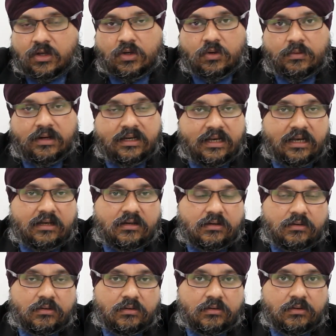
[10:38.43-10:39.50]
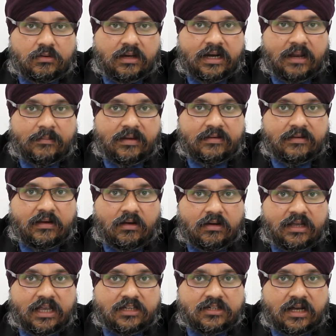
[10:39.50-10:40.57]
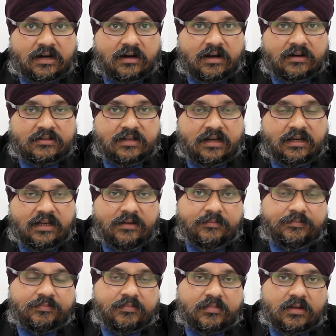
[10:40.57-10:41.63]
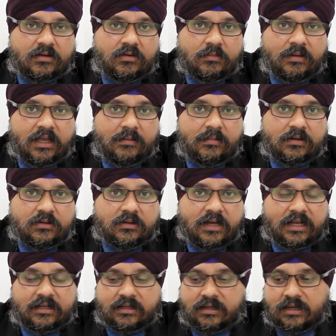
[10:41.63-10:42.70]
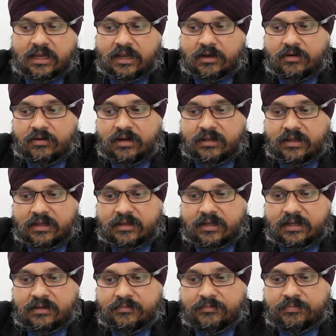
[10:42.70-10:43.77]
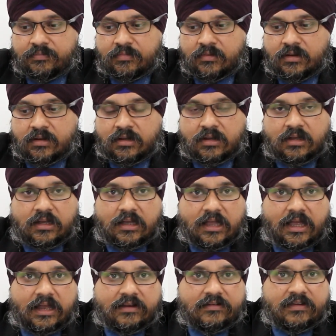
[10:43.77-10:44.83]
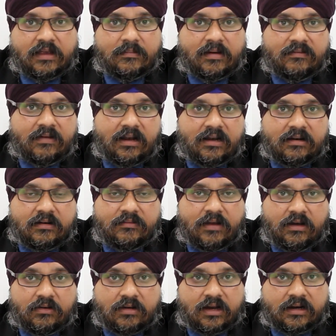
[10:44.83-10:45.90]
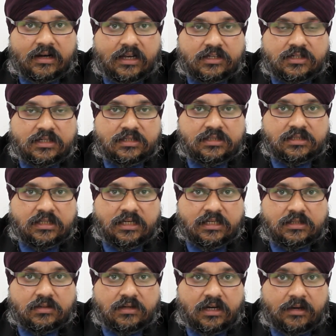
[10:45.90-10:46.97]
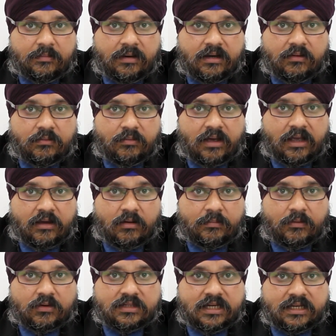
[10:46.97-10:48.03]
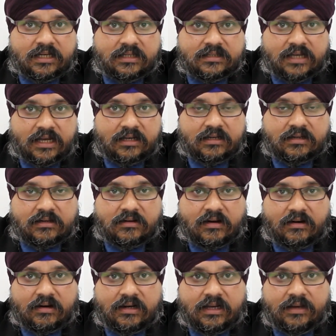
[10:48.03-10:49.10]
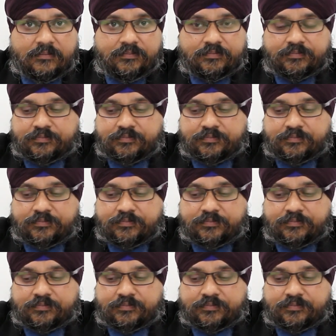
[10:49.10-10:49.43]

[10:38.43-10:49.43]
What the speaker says: You will need to do an MSA or gauge R&R study to be able to get accurate data. And sigma value calculations is to determine where your project is at currently.